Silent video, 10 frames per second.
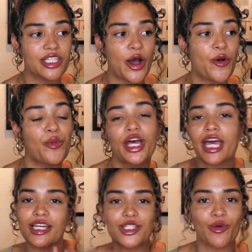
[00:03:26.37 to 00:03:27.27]
So we'll
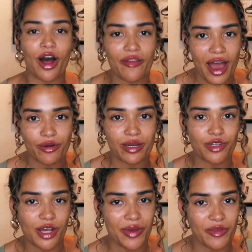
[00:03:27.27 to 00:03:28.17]
get into all that when I'm
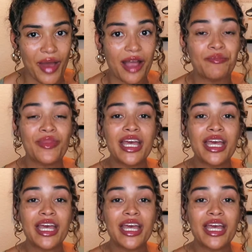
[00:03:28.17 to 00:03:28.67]
talking about the bag.